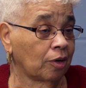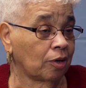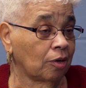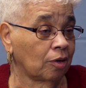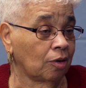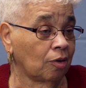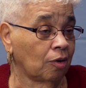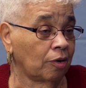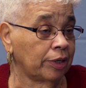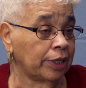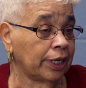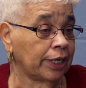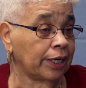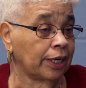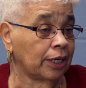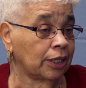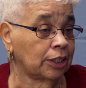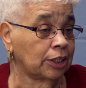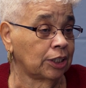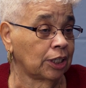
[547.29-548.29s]
You could go in there
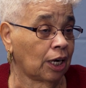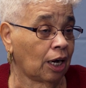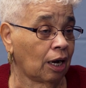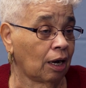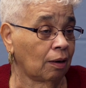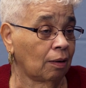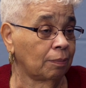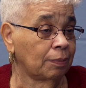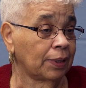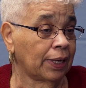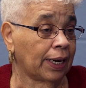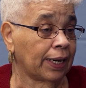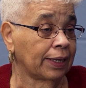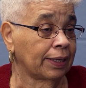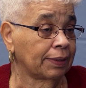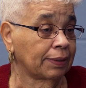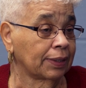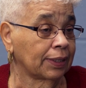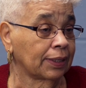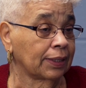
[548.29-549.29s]
get a job
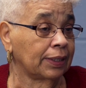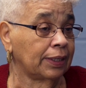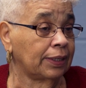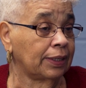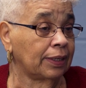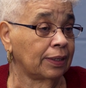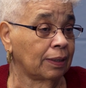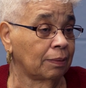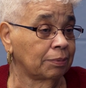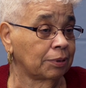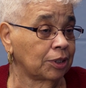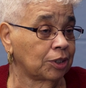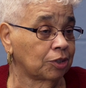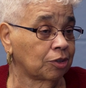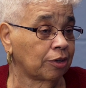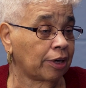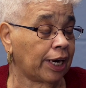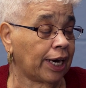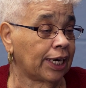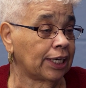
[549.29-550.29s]
like cleaning up the
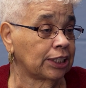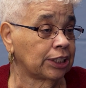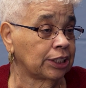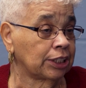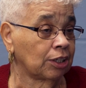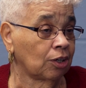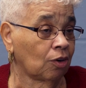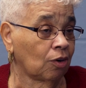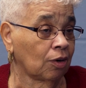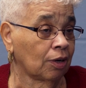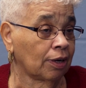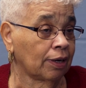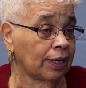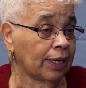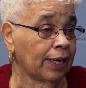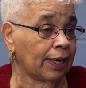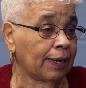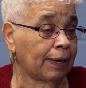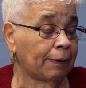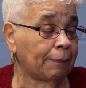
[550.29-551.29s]
trash and all of
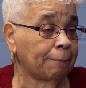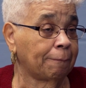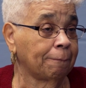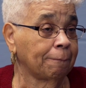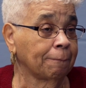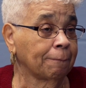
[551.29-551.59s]
that.